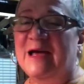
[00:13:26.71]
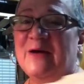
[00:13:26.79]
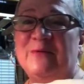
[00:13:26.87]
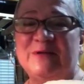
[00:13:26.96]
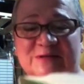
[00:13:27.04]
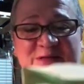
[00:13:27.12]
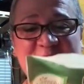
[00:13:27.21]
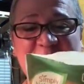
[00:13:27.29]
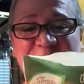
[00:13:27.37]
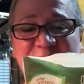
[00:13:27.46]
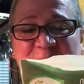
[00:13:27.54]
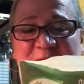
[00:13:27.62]
and we just
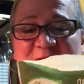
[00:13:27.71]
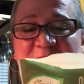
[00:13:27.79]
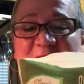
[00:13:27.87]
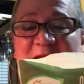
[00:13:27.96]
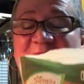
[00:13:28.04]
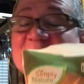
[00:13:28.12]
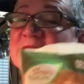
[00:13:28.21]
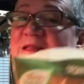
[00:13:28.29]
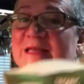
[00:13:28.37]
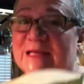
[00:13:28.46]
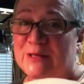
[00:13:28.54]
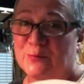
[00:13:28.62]
laughed, but it is
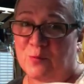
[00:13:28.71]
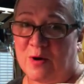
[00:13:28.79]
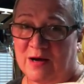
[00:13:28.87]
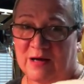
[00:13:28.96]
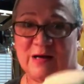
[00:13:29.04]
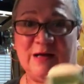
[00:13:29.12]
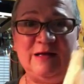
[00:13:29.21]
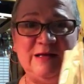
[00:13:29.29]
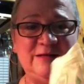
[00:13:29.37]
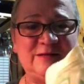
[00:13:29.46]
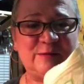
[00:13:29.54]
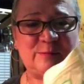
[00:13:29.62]
quinoa
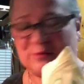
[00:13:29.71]
is the